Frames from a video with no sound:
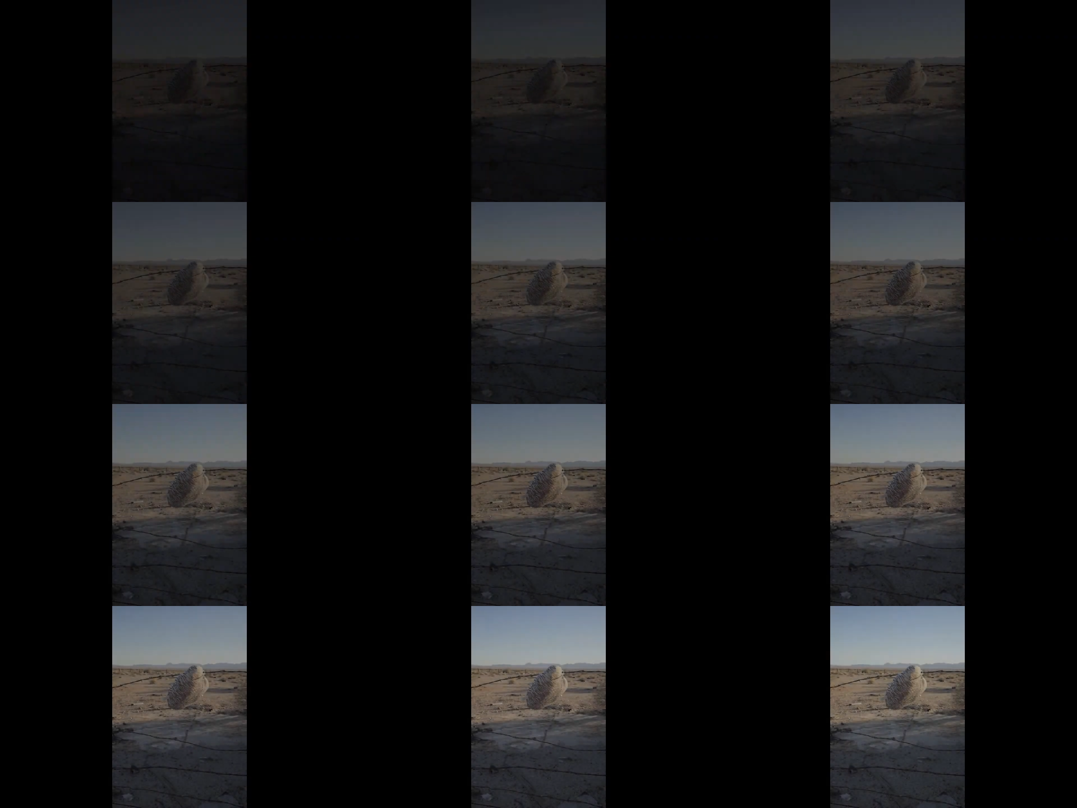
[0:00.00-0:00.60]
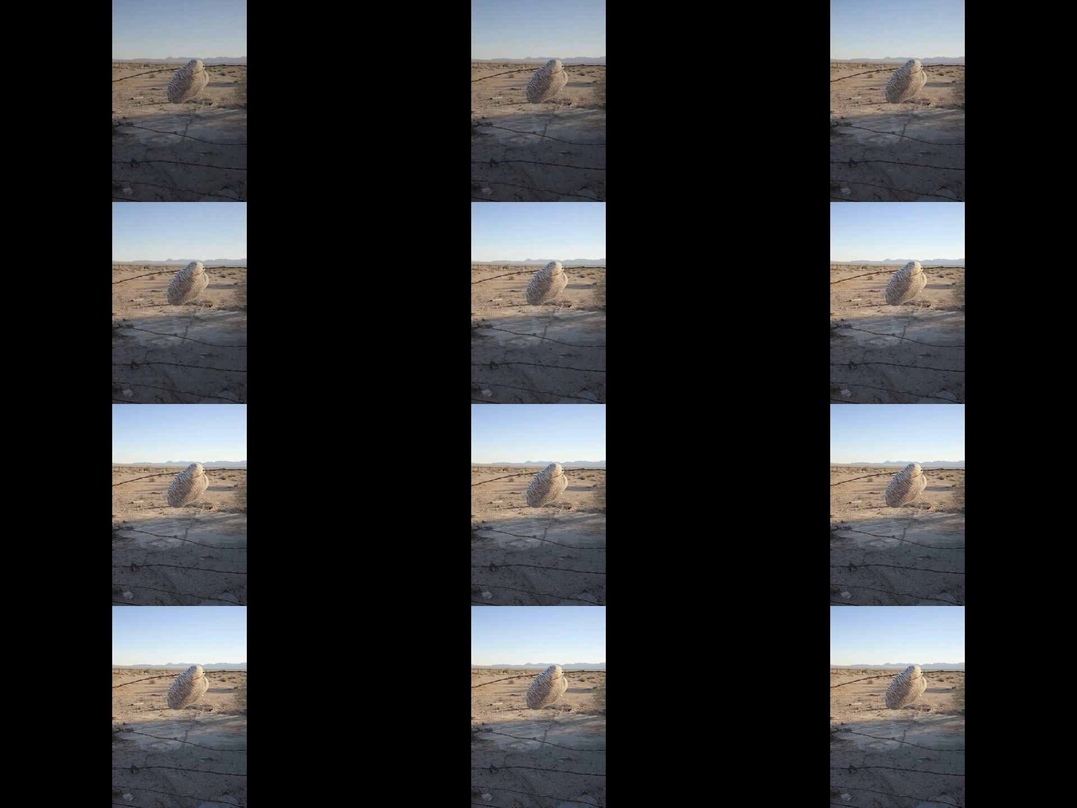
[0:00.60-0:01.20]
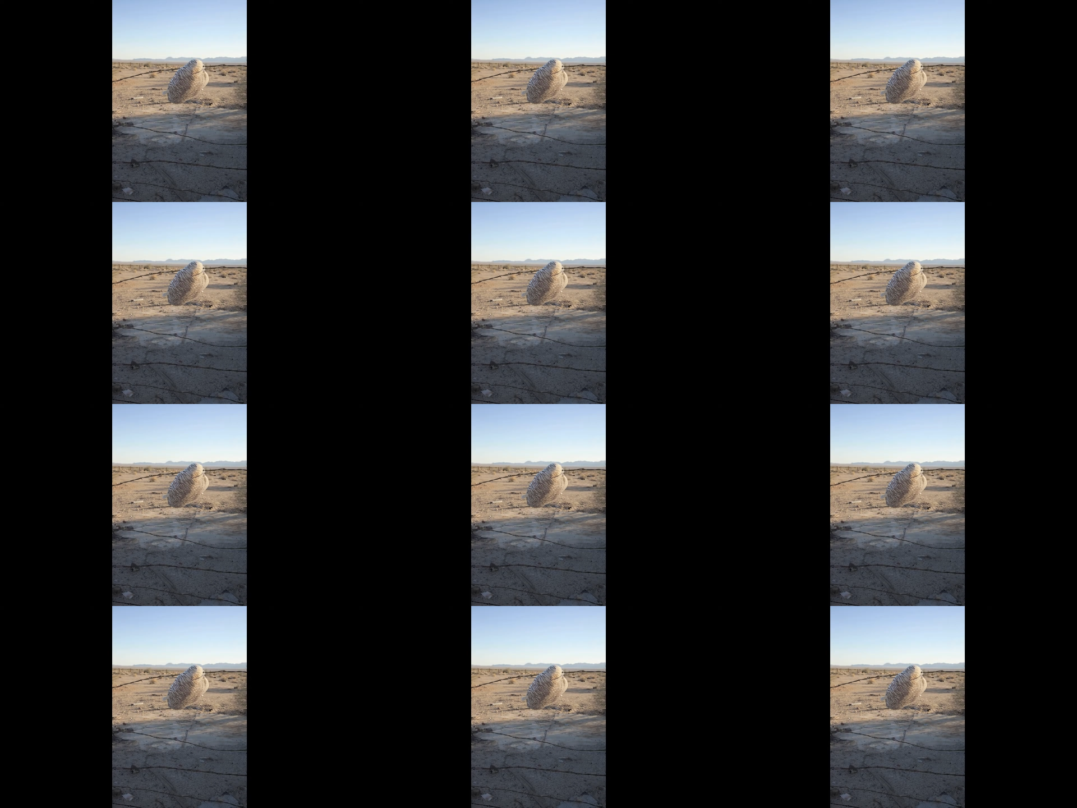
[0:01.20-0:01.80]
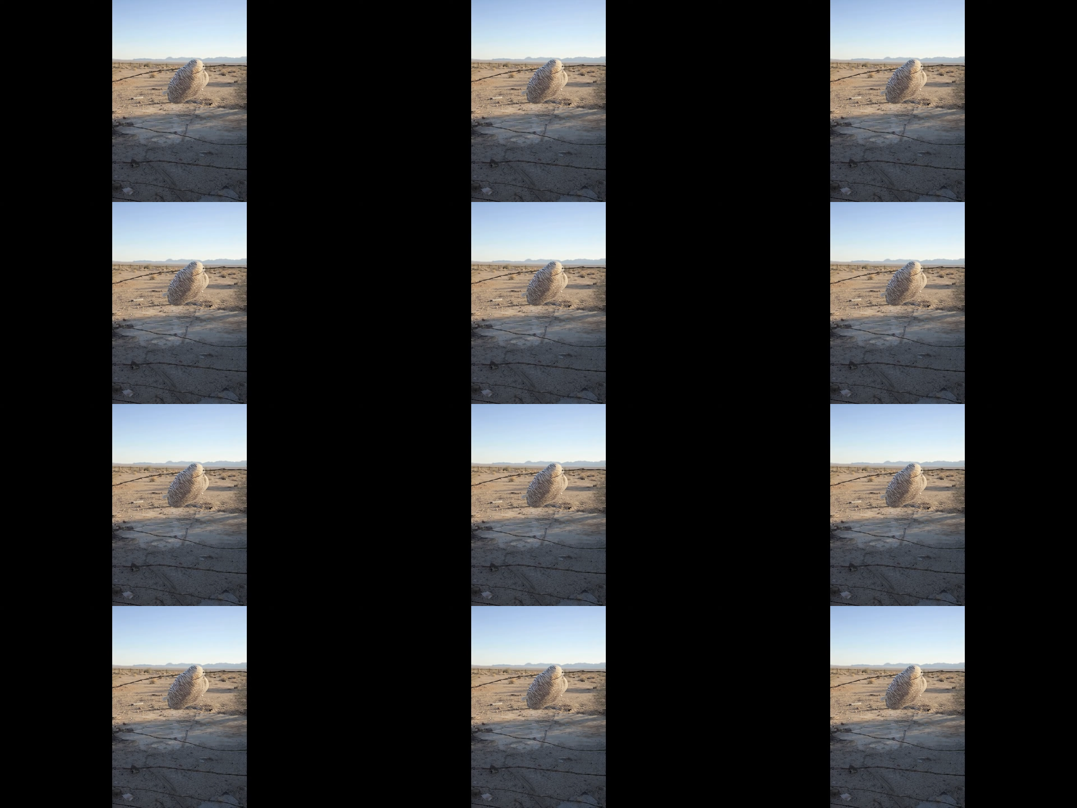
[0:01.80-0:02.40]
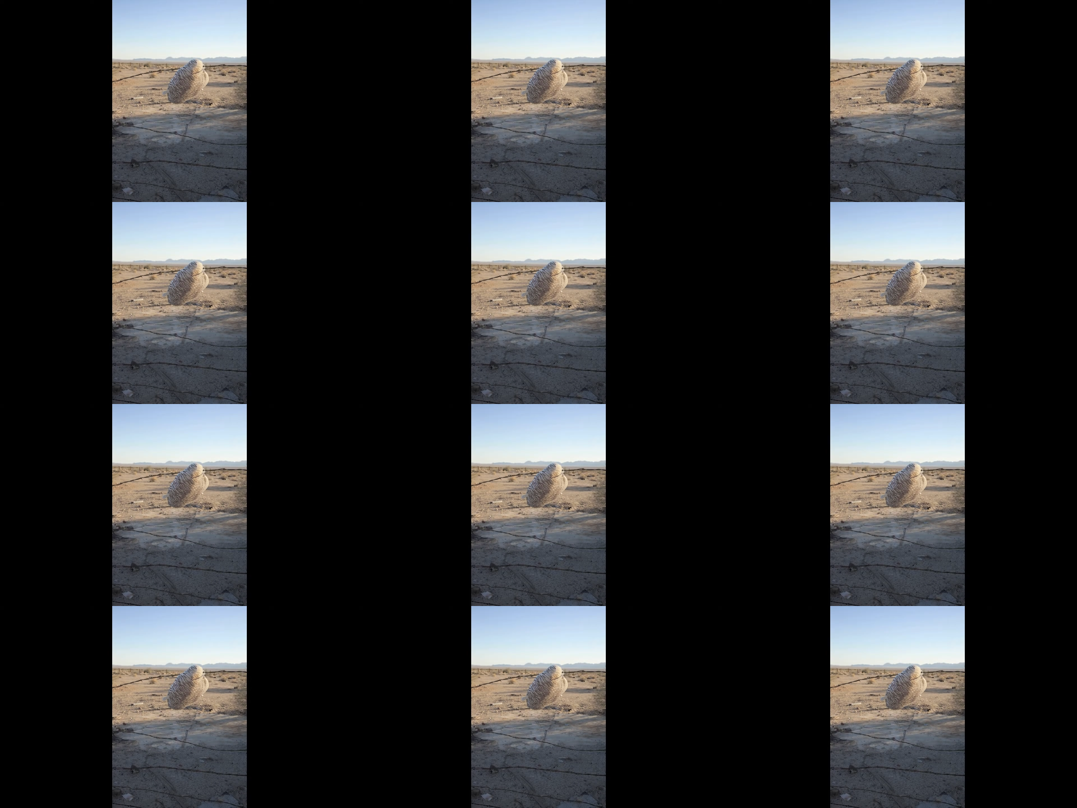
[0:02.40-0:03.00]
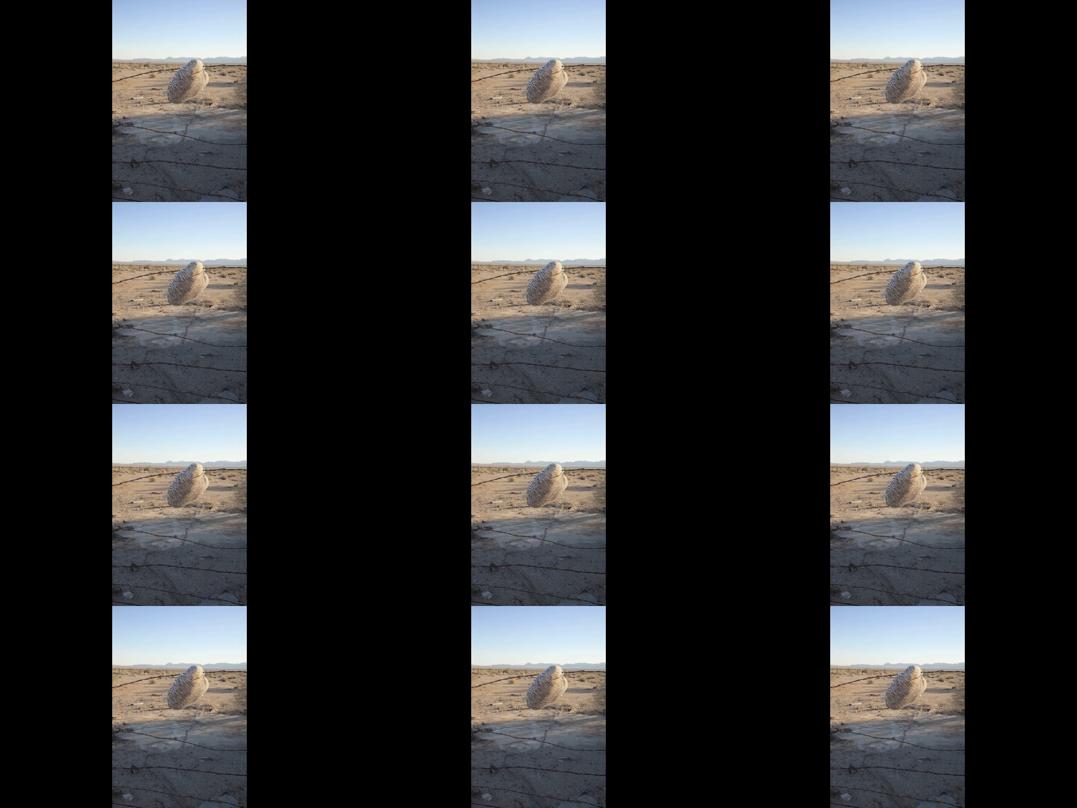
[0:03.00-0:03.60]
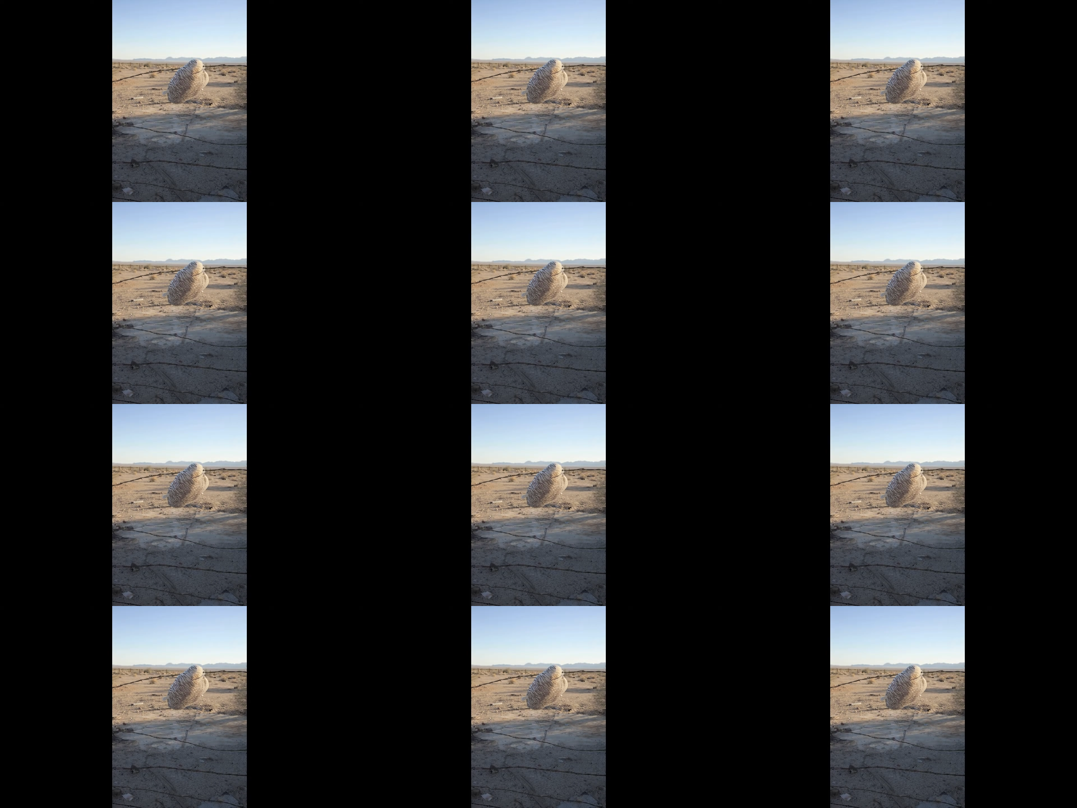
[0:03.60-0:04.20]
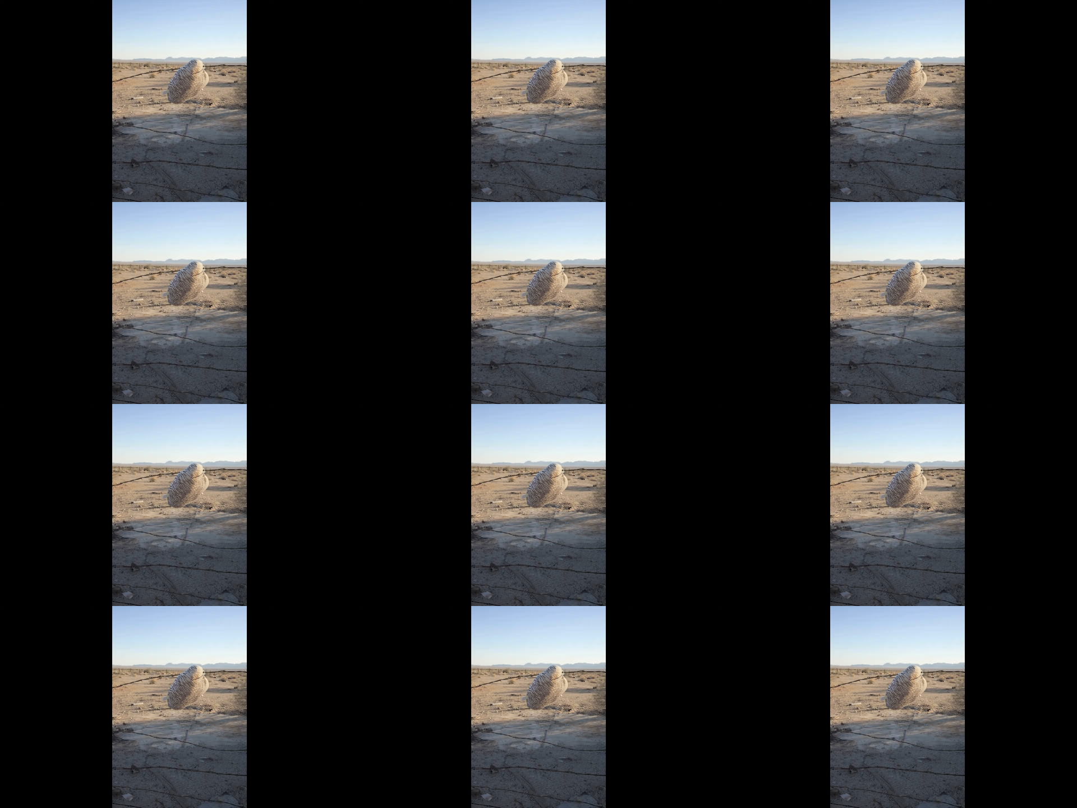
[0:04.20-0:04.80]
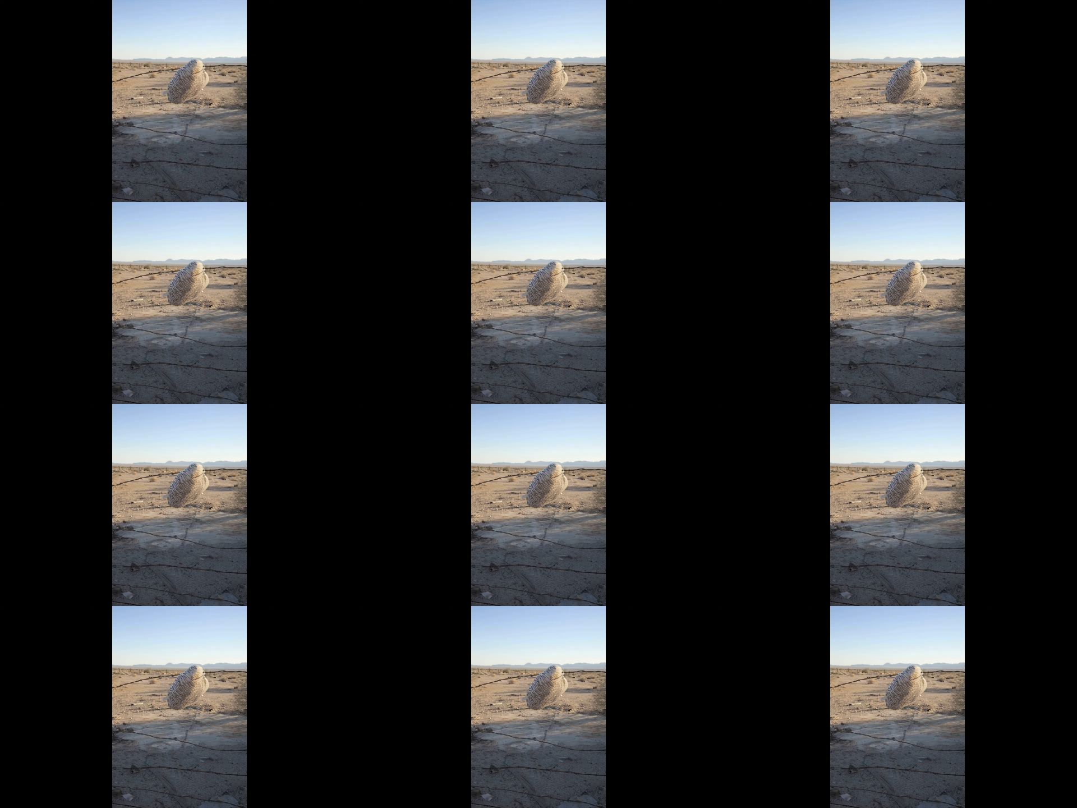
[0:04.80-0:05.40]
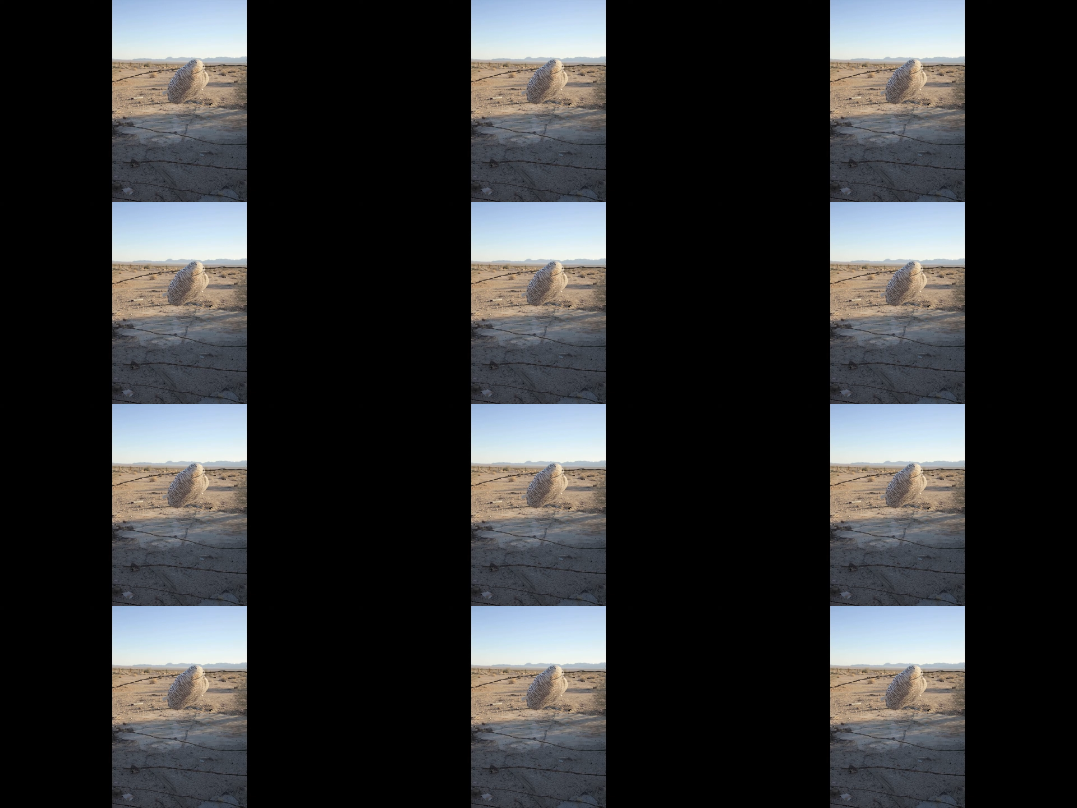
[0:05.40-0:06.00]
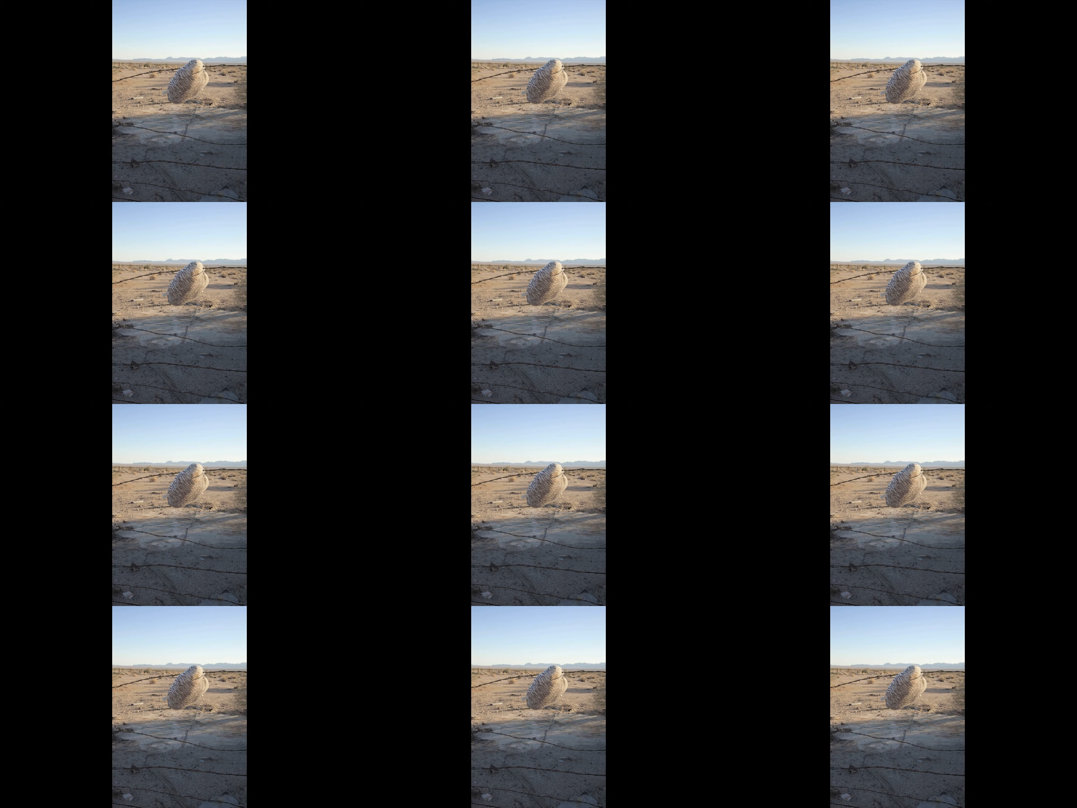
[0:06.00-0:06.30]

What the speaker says: No face is visible, so there are no lips to read.